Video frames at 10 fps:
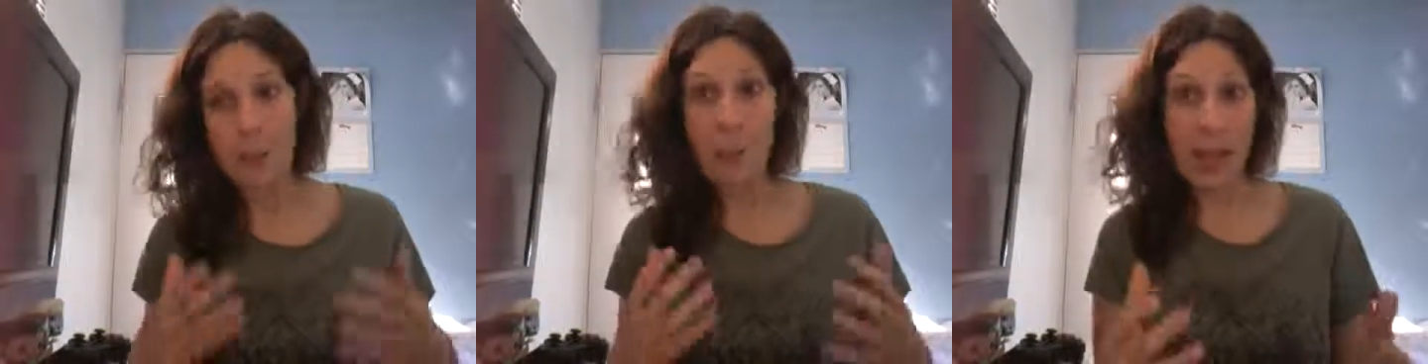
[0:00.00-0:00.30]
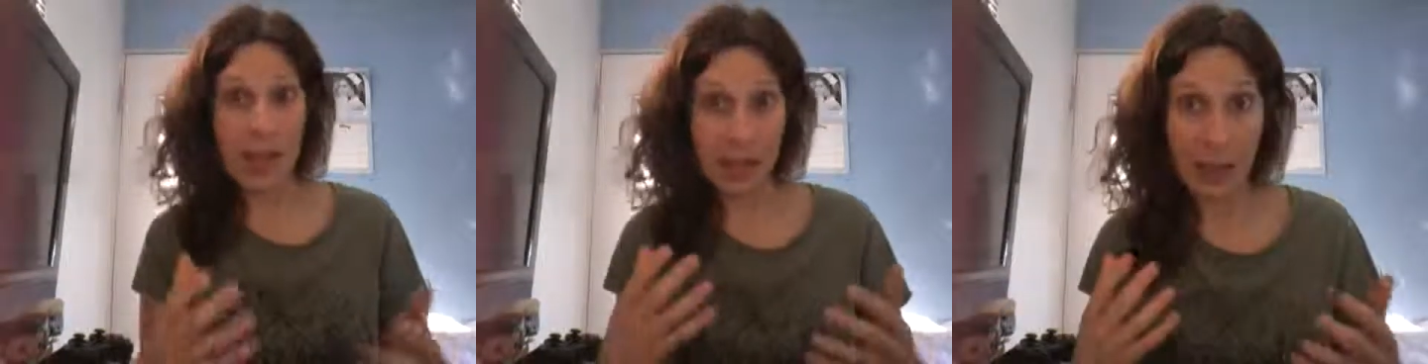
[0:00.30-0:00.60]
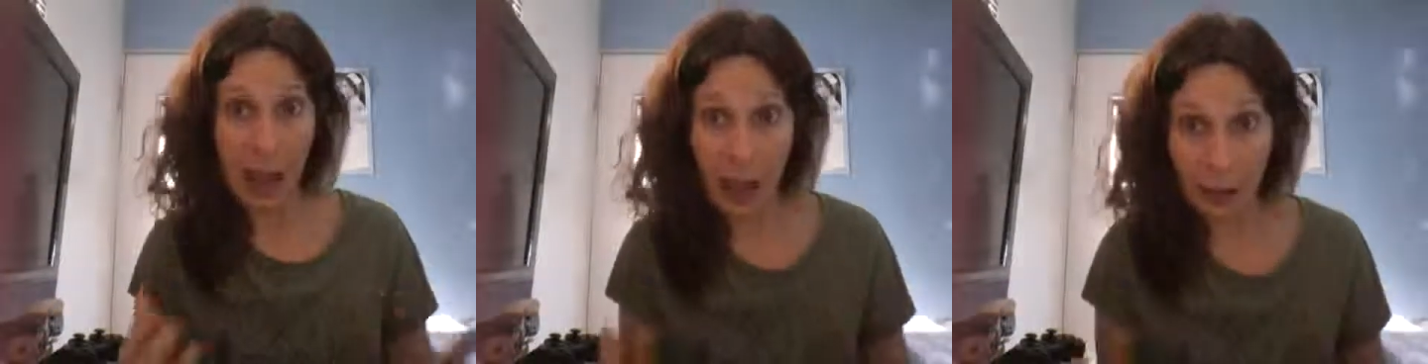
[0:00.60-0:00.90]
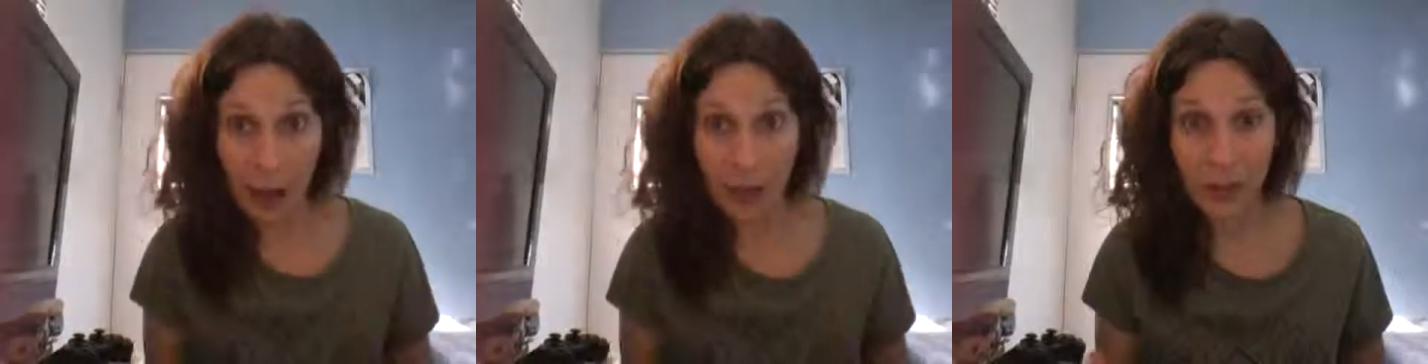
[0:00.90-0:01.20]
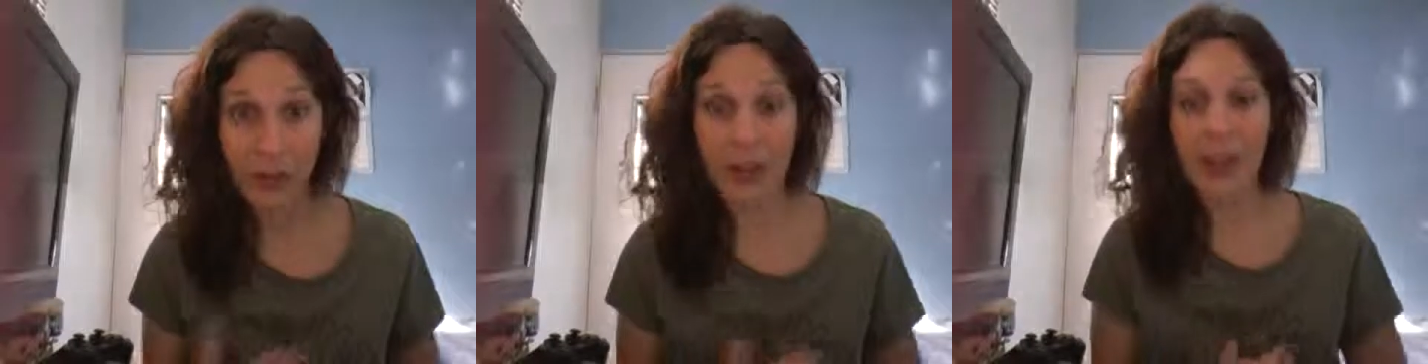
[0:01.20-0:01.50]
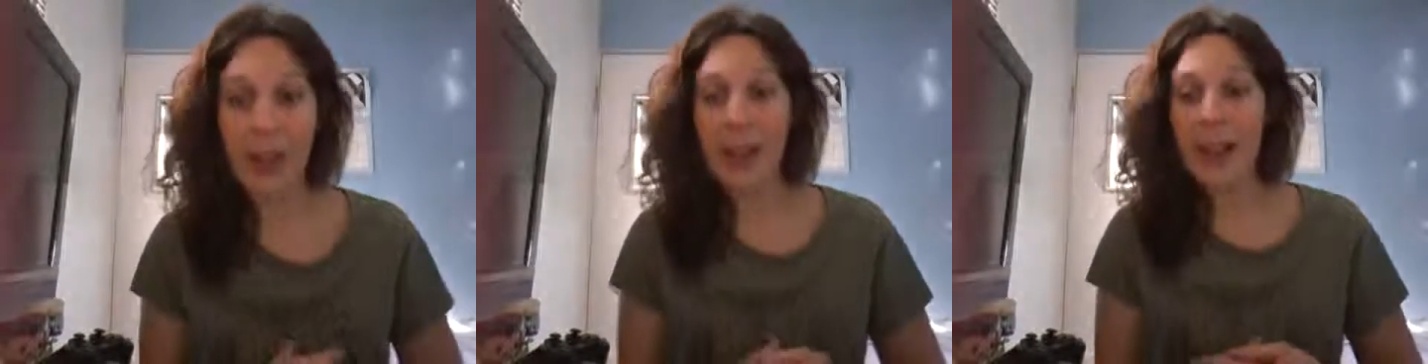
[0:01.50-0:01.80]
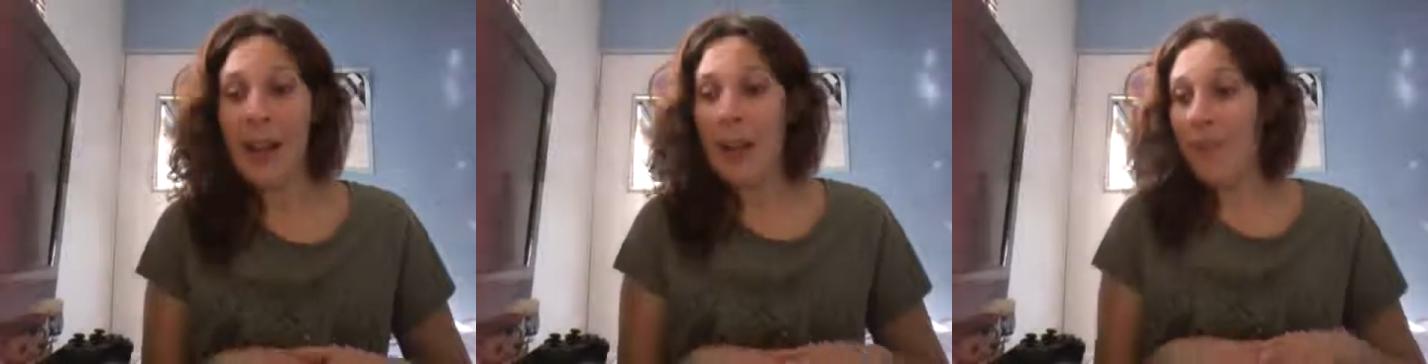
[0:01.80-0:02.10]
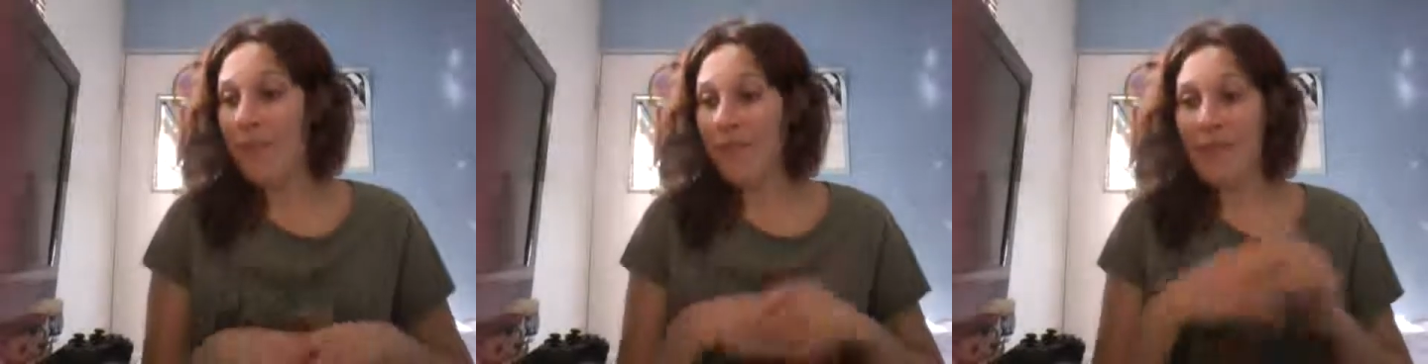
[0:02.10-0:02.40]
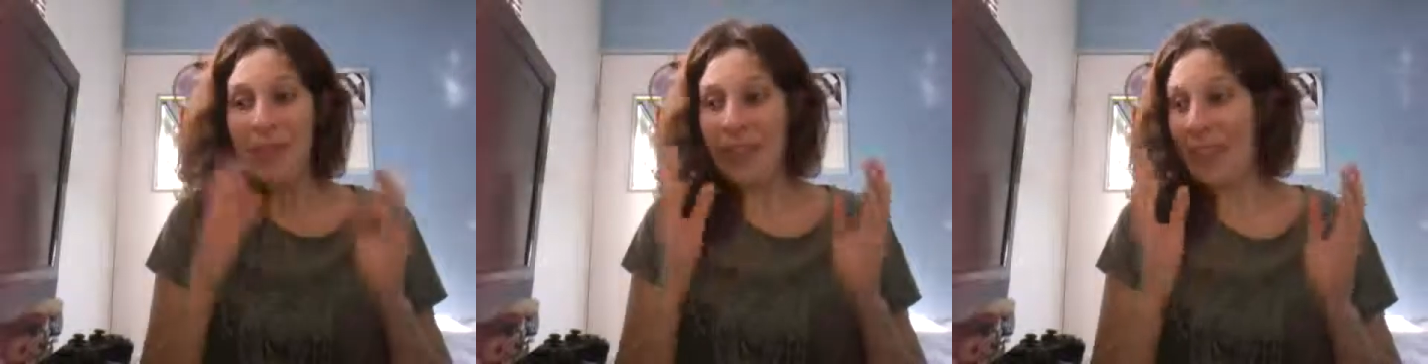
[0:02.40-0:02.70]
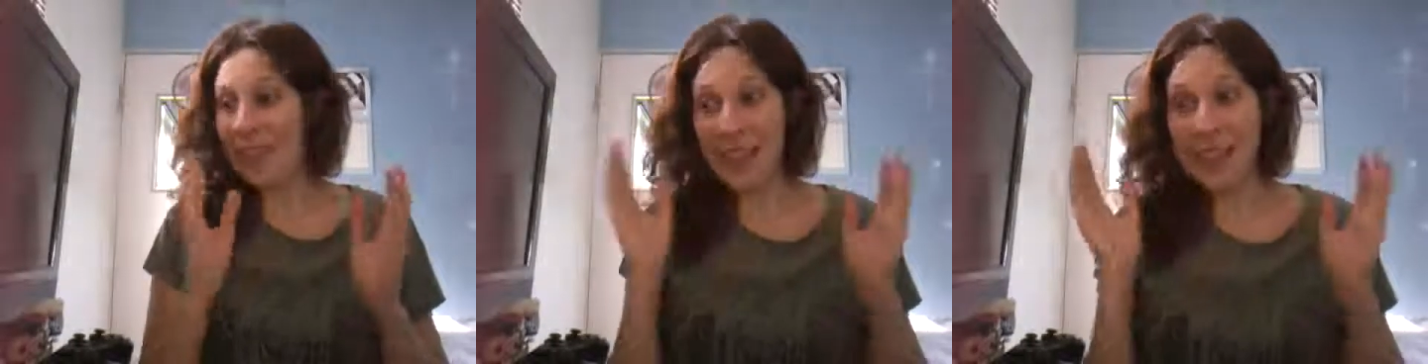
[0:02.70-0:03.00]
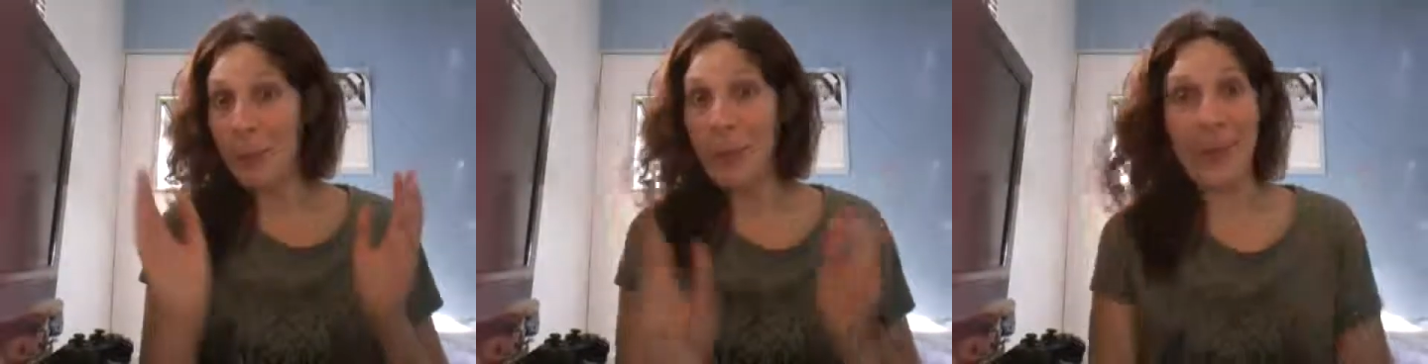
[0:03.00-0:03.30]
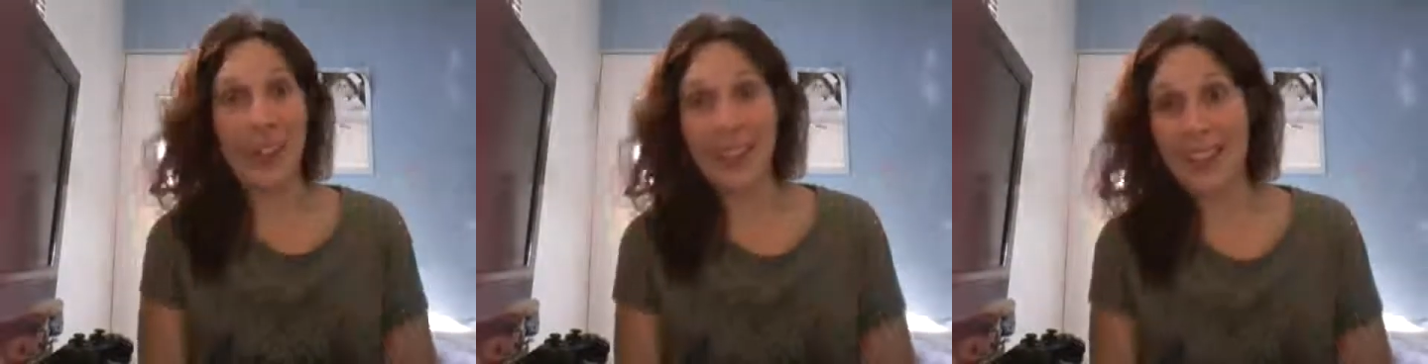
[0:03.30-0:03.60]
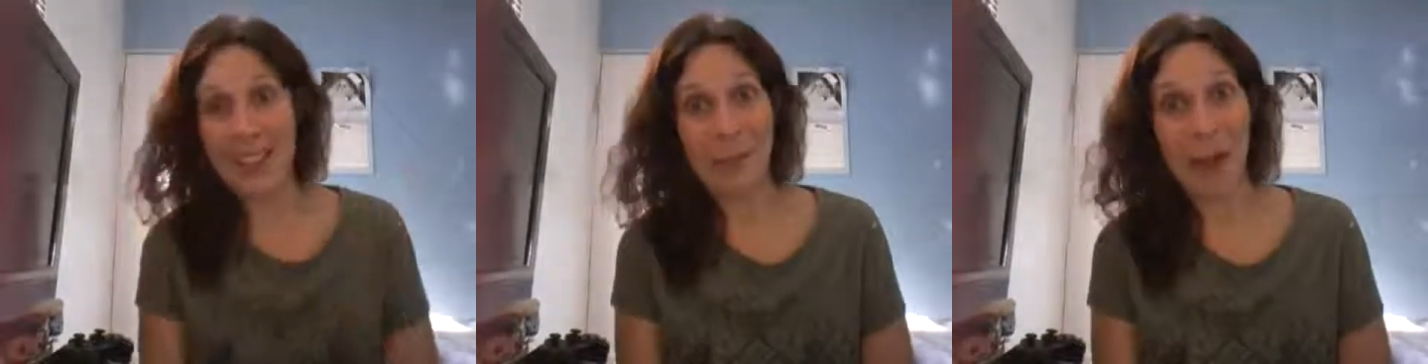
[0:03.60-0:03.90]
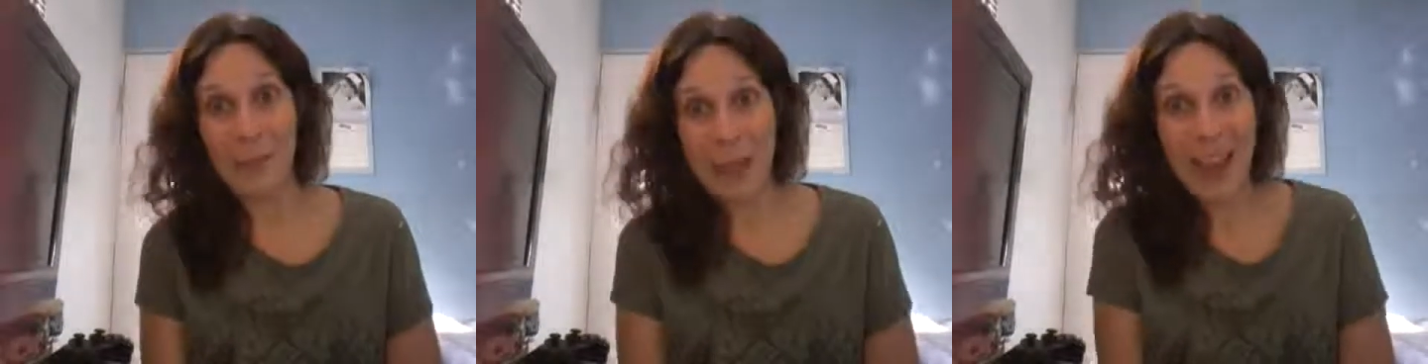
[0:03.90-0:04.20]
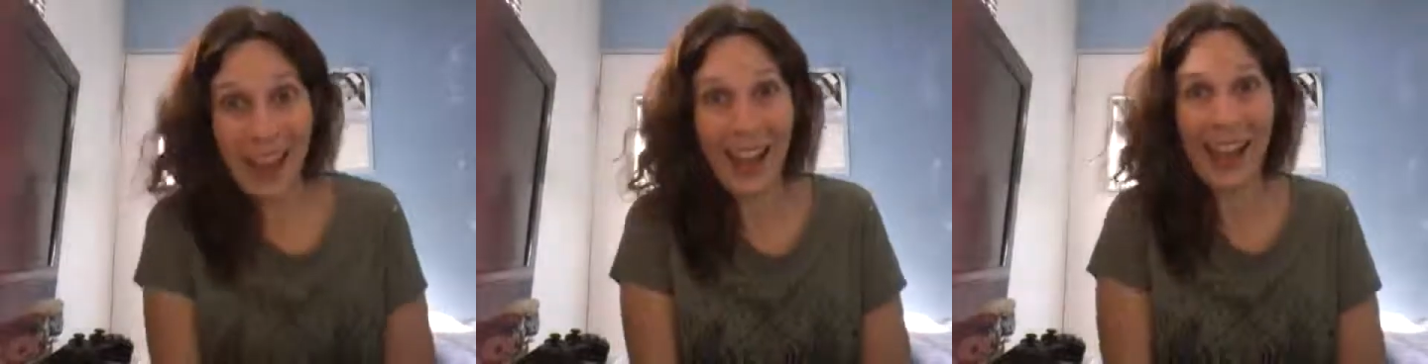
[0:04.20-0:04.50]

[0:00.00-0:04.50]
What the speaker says: being in car crashes. This movie is a sick puppy.